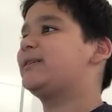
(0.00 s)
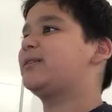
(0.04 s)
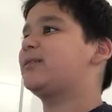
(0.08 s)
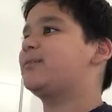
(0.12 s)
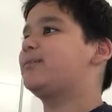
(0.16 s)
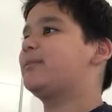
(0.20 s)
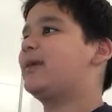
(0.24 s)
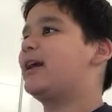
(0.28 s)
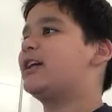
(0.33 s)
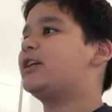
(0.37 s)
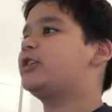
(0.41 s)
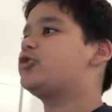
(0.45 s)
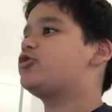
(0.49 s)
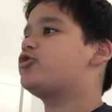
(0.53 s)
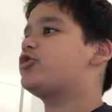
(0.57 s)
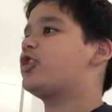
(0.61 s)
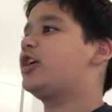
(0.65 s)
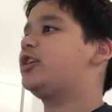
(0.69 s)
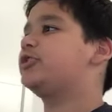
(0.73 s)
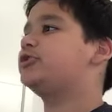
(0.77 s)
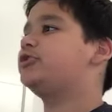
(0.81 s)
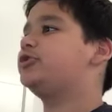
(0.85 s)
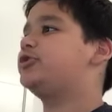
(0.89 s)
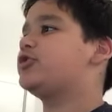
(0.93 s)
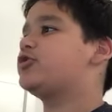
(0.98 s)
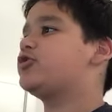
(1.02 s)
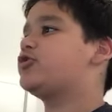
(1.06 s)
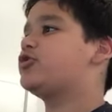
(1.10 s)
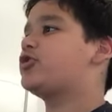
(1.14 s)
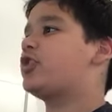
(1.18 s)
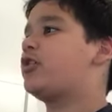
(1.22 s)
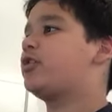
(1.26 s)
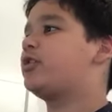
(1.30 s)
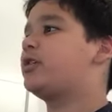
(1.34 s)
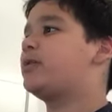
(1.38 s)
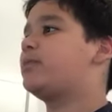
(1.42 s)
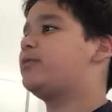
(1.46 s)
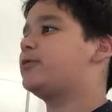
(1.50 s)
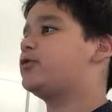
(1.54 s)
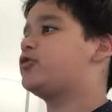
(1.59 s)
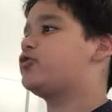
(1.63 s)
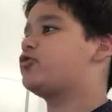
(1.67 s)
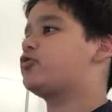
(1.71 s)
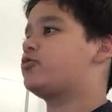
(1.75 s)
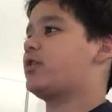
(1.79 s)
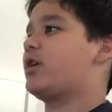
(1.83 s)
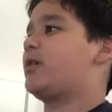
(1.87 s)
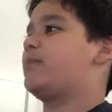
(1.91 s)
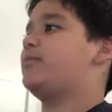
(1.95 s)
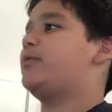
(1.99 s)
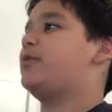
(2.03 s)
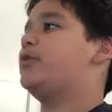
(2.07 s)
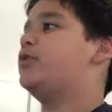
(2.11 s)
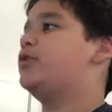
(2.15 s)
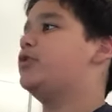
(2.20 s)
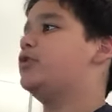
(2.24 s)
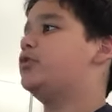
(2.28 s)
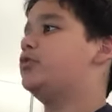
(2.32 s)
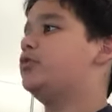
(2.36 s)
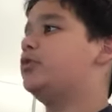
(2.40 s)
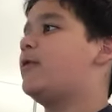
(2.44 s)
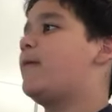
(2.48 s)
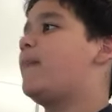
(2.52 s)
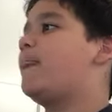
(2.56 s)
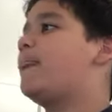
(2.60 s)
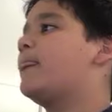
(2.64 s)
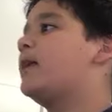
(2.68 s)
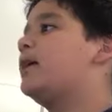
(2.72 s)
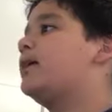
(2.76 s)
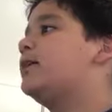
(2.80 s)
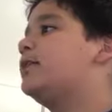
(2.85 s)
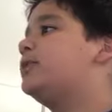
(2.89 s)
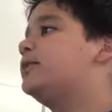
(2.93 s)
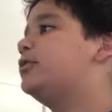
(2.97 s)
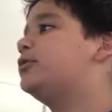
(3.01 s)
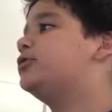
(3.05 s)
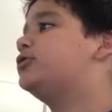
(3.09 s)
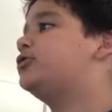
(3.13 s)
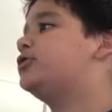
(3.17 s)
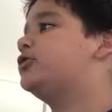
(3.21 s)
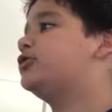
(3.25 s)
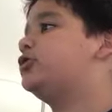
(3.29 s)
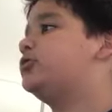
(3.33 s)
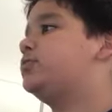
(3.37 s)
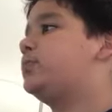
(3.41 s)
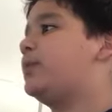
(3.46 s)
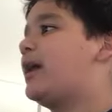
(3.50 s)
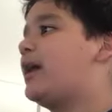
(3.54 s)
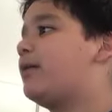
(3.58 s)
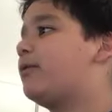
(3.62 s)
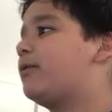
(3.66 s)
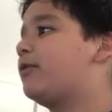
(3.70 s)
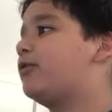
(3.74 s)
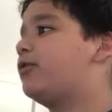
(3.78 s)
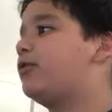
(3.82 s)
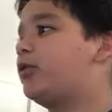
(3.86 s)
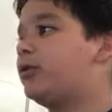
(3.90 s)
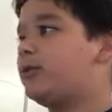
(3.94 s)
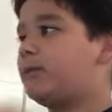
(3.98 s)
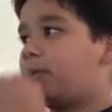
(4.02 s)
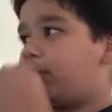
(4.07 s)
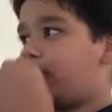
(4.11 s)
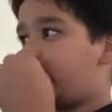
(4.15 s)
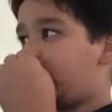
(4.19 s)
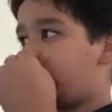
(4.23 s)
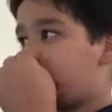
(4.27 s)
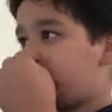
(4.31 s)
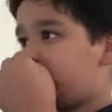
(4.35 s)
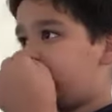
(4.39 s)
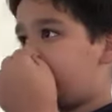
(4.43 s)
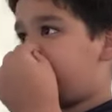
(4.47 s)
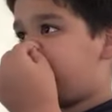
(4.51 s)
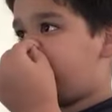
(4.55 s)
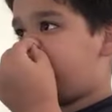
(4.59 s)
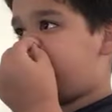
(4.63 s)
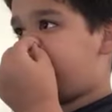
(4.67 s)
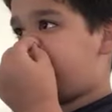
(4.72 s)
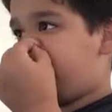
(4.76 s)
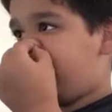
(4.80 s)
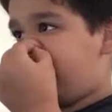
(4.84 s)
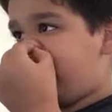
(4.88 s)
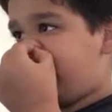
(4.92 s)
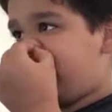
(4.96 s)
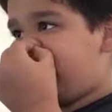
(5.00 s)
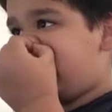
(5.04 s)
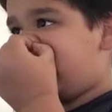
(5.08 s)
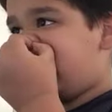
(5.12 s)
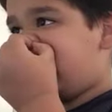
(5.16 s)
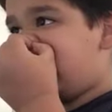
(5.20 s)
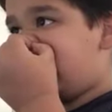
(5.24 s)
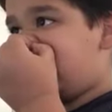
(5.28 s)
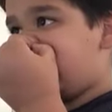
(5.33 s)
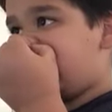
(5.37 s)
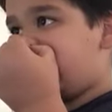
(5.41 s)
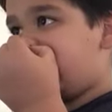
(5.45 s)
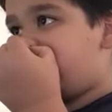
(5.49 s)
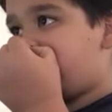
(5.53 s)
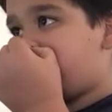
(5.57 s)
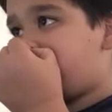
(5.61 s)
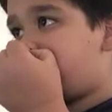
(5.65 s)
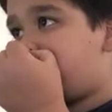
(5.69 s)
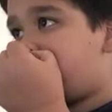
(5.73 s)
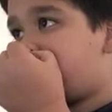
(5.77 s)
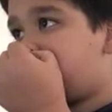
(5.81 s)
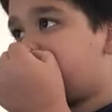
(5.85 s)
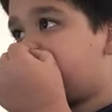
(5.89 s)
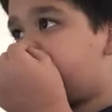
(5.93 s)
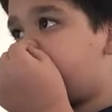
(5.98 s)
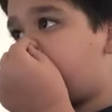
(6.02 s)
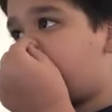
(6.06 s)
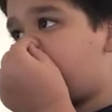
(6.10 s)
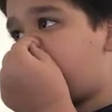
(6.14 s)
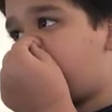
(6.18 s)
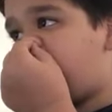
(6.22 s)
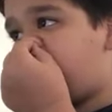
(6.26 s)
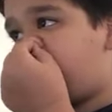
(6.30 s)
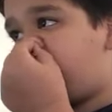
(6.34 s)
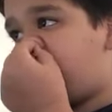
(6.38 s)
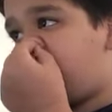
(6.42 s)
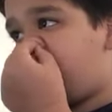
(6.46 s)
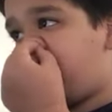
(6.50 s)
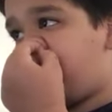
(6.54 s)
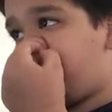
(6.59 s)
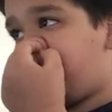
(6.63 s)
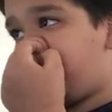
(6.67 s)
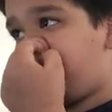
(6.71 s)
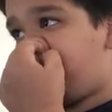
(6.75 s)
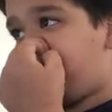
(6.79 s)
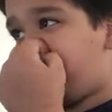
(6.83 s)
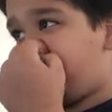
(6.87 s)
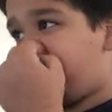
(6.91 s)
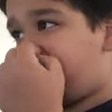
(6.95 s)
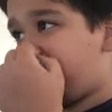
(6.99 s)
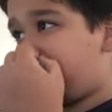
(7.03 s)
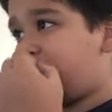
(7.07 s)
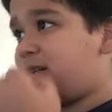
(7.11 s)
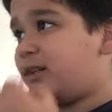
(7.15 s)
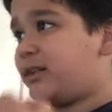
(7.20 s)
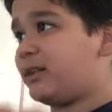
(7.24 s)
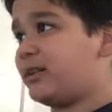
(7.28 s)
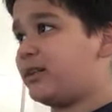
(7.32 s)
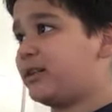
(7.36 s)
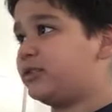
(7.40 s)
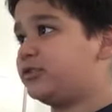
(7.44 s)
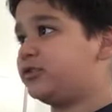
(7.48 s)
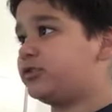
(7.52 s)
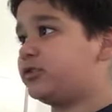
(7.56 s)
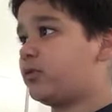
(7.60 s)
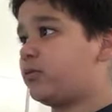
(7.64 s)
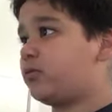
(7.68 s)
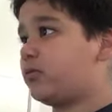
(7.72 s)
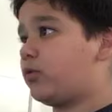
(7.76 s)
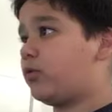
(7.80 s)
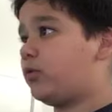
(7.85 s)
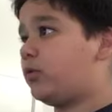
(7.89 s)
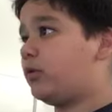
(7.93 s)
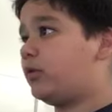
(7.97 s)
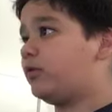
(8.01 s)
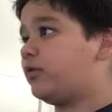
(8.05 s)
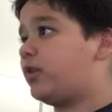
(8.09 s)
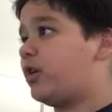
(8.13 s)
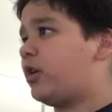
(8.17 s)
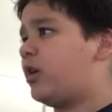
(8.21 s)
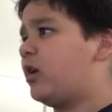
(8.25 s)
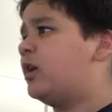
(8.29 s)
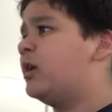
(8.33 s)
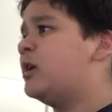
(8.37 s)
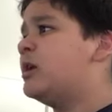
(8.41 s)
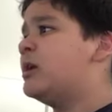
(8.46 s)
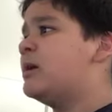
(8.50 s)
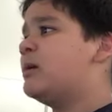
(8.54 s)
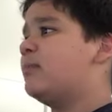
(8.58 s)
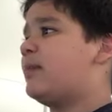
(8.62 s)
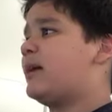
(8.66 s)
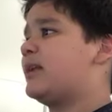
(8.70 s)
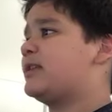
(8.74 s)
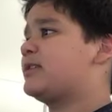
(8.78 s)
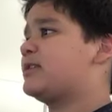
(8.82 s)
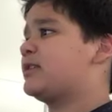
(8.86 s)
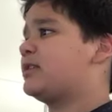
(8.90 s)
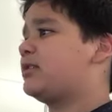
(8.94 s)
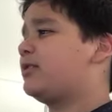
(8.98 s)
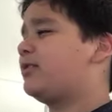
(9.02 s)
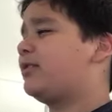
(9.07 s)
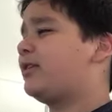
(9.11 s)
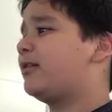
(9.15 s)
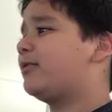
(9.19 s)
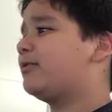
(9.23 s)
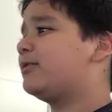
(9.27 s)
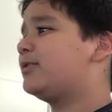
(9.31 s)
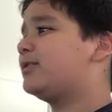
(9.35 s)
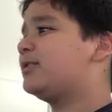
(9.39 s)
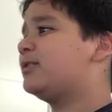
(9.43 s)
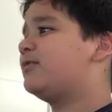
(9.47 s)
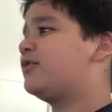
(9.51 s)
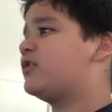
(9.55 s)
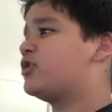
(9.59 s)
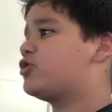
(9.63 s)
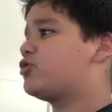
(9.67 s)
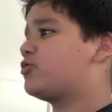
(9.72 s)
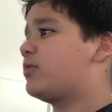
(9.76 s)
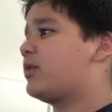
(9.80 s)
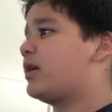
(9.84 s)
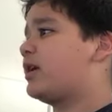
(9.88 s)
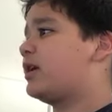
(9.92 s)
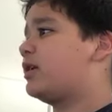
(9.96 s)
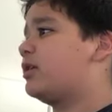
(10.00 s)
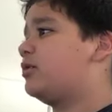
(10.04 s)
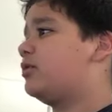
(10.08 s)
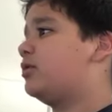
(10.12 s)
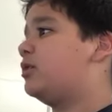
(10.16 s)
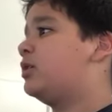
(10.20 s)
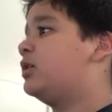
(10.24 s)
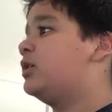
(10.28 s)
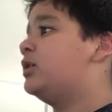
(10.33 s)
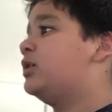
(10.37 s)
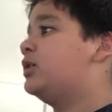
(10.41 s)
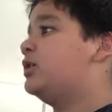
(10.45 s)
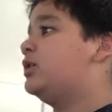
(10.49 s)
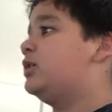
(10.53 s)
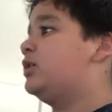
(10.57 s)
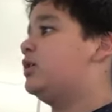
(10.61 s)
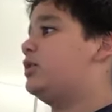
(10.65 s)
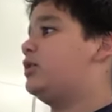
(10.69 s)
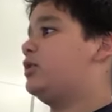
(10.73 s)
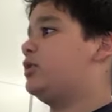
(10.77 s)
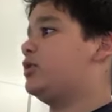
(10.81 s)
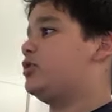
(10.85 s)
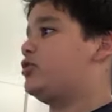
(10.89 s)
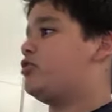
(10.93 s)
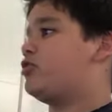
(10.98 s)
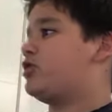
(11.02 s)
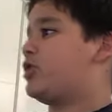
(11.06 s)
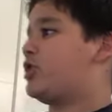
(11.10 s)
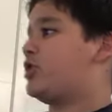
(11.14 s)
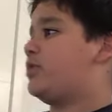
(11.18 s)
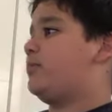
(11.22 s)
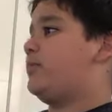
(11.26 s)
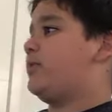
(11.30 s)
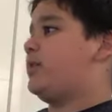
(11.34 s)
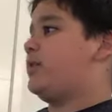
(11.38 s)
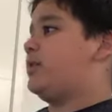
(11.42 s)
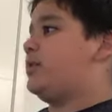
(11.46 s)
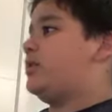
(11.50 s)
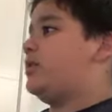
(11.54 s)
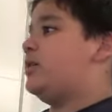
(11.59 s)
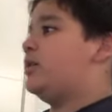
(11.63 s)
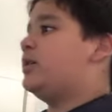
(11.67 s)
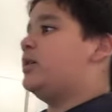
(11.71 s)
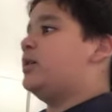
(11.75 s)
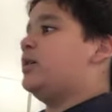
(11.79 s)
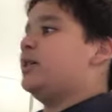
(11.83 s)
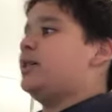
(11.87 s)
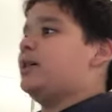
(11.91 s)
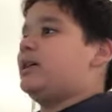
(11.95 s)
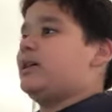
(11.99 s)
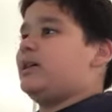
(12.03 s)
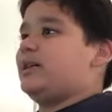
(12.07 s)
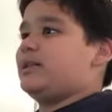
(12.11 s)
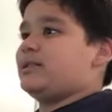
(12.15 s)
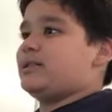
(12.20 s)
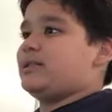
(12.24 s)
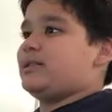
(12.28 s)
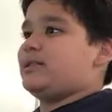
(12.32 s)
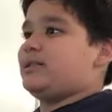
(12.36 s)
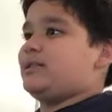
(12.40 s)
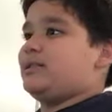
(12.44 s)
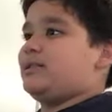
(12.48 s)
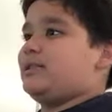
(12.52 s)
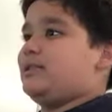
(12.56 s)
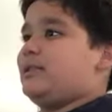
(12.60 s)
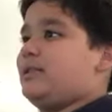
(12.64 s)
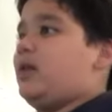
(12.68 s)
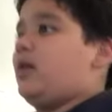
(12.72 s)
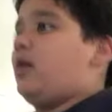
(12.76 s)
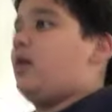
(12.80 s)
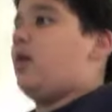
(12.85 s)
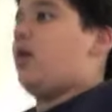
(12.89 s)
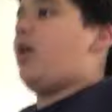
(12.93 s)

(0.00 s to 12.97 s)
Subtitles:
Mike Johnson showed up with Trump, who used his powerful woolly pulpit to turn his political party against the rule of law by declaring the trial illegitimate, and he